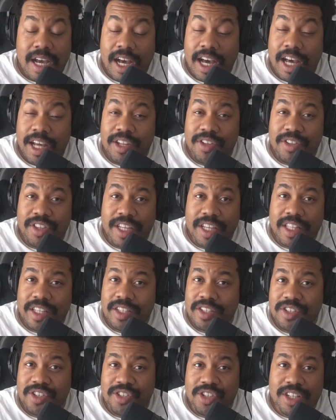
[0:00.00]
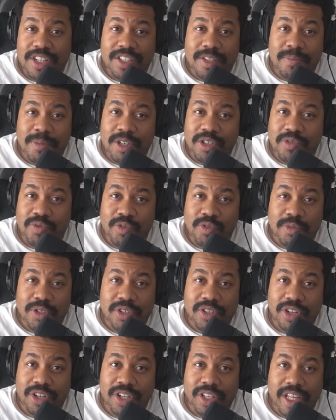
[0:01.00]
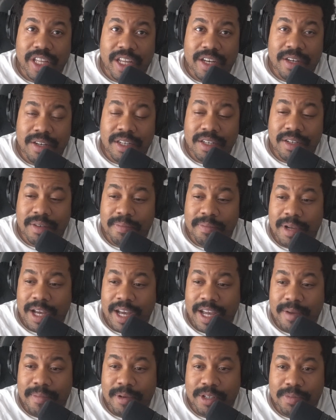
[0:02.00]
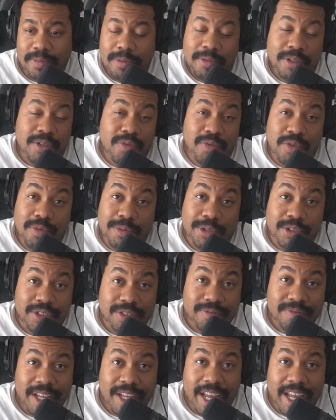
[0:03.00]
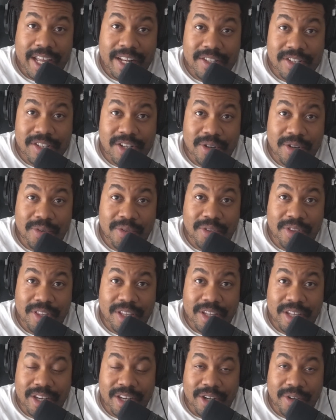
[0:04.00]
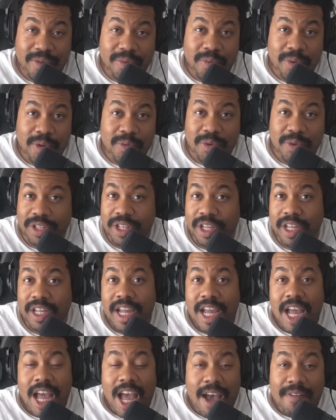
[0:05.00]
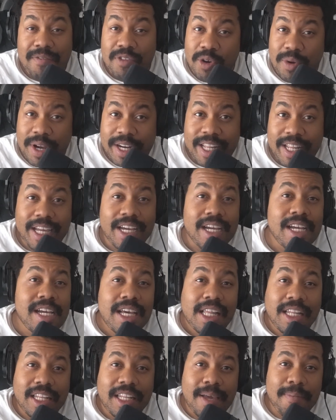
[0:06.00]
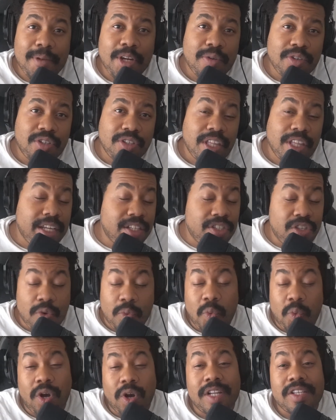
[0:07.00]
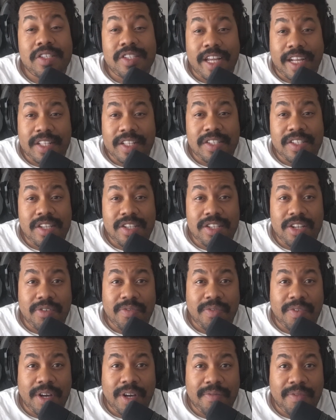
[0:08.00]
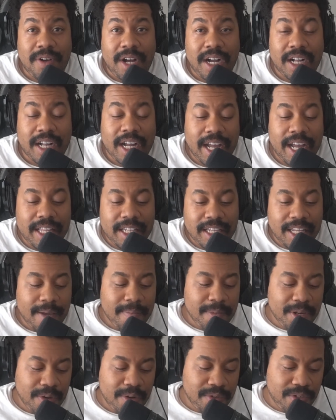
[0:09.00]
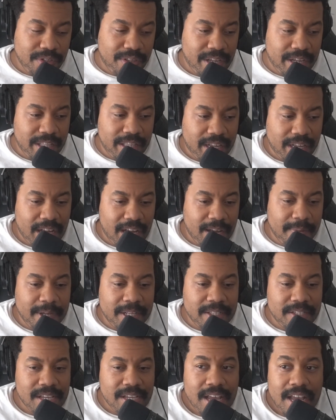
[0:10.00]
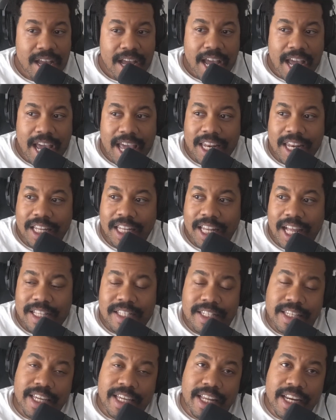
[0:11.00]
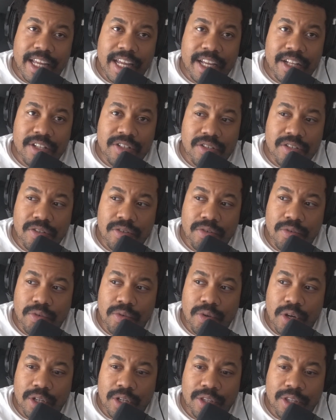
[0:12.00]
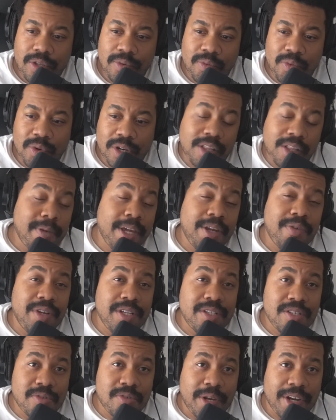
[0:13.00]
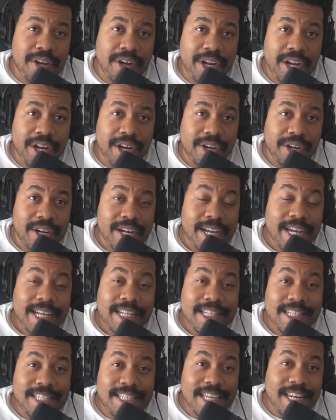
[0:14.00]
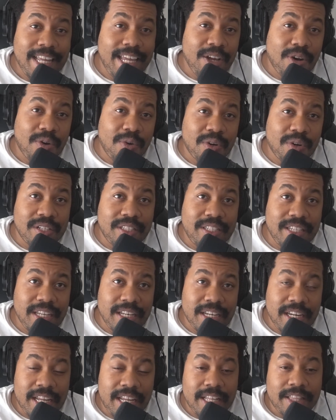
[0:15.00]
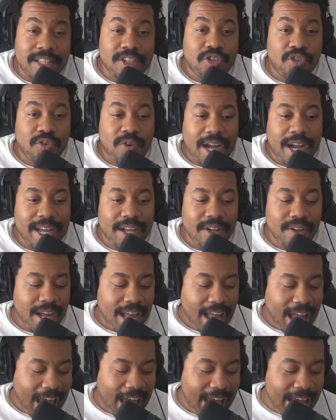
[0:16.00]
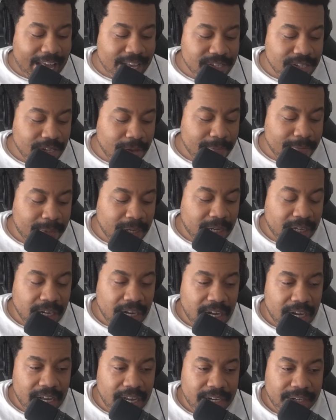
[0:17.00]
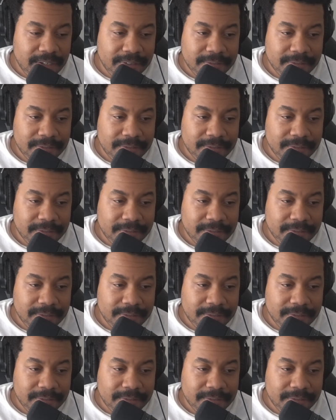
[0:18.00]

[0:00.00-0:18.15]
Do you think this is just a bunch of rumors circulating by a bunch of people that do rumors? And so, we really have no idea. Let me know what you think. Do you want a second season of Hawkeye? Let me know what you think in the comments. And let's get into one of the main reasons why you're here. Diddy or didn't he? The trial has begun.